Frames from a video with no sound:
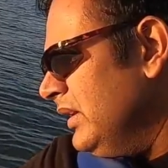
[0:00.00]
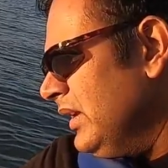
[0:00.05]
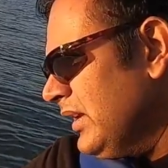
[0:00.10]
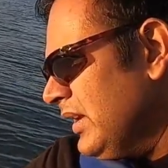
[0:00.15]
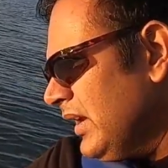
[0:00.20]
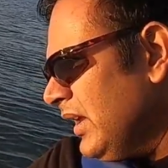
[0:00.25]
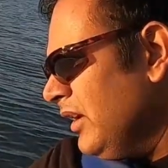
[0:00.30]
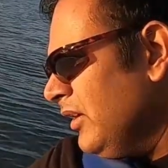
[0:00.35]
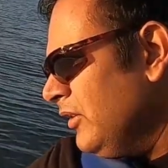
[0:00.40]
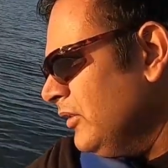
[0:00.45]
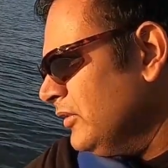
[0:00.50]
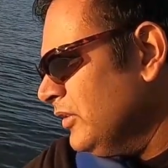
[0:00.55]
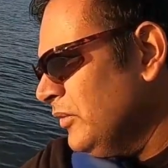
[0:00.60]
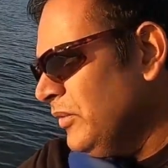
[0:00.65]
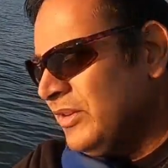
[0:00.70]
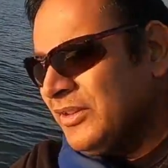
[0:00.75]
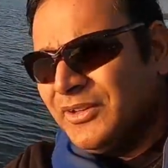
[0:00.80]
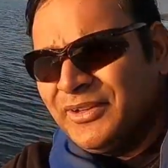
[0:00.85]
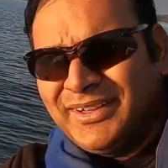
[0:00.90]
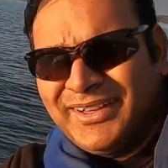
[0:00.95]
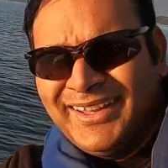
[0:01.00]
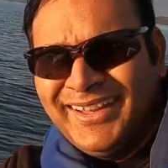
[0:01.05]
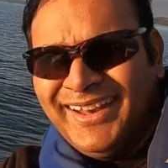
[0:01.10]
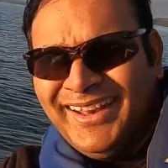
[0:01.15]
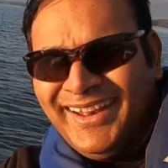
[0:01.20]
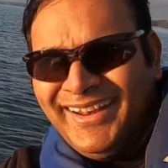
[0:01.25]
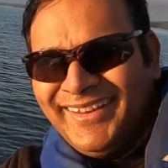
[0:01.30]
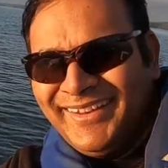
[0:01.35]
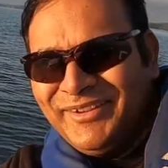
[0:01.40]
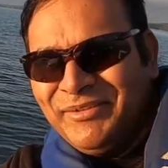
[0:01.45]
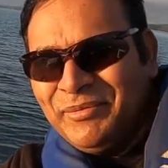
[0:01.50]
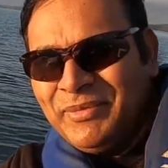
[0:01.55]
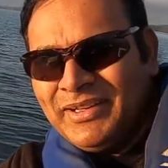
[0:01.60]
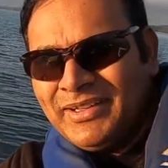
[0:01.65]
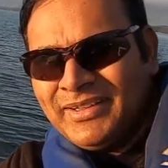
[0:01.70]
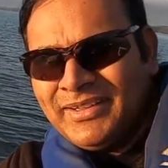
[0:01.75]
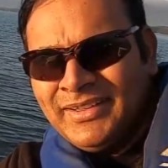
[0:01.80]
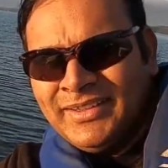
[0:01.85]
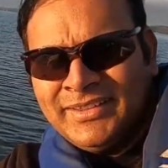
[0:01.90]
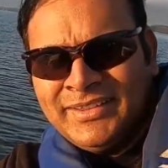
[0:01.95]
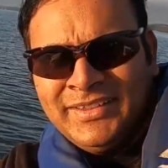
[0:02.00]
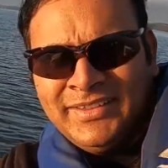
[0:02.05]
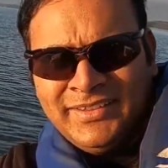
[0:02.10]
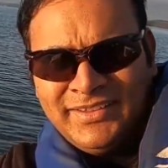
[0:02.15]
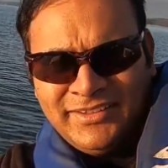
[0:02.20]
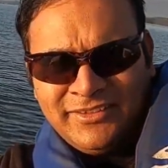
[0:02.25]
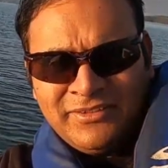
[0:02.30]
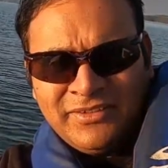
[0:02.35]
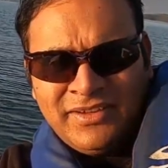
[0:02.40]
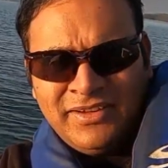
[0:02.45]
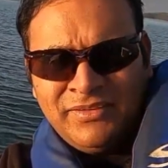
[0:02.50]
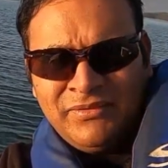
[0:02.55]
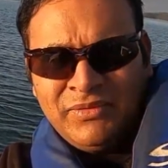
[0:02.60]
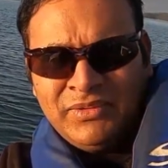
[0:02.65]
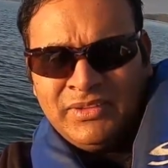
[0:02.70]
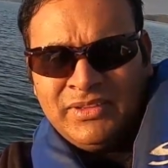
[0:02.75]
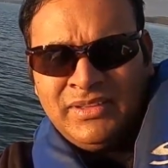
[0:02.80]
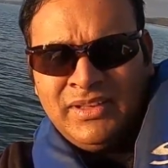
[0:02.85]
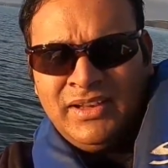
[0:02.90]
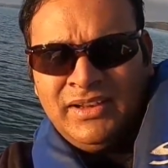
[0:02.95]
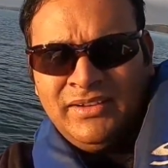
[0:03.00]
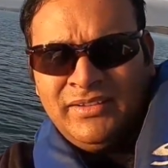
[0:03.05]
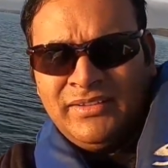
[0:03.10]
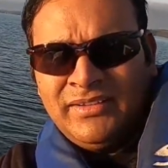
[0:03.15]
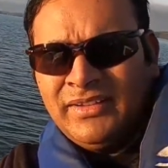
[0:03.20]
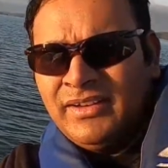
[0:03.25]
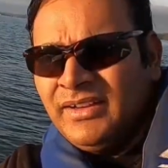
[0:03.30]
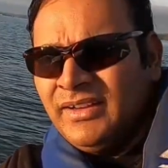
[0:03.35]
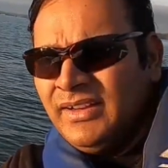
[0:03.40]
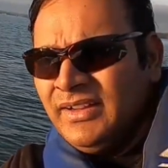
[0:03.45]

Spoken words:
They can also without ladder, but it's easier to get with ladder.